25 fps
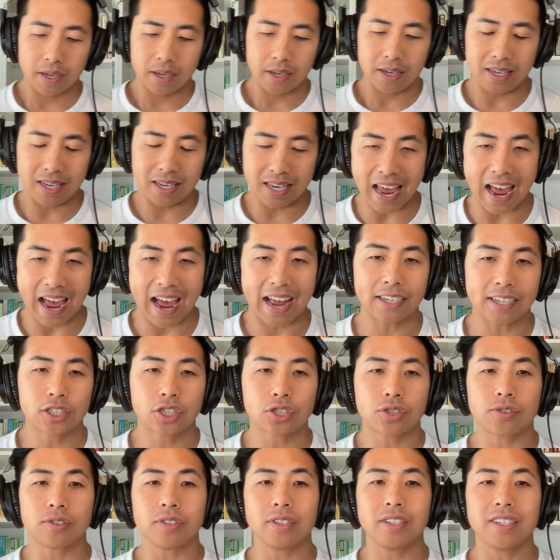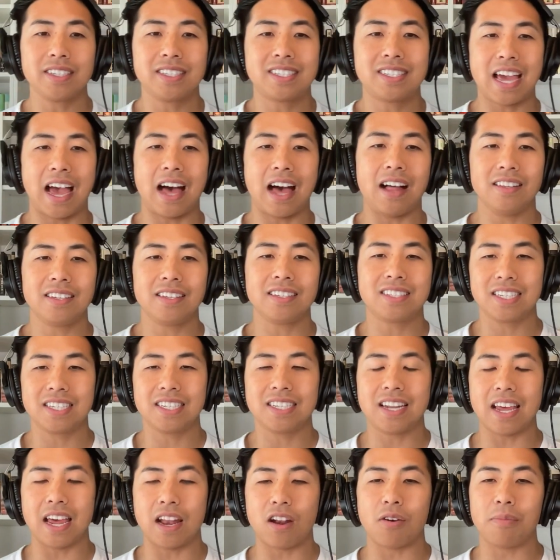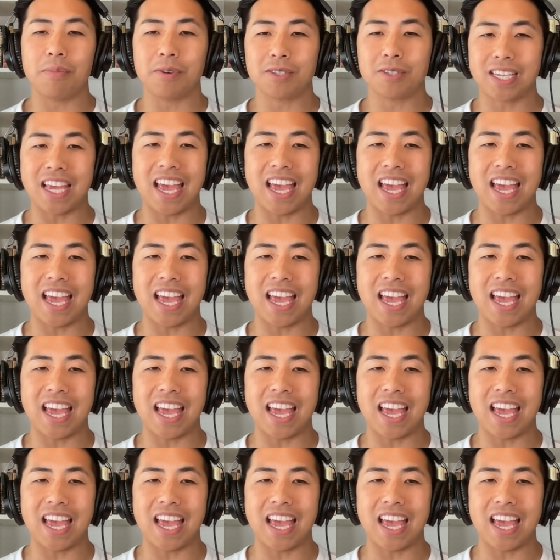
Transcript: naturally talented at almost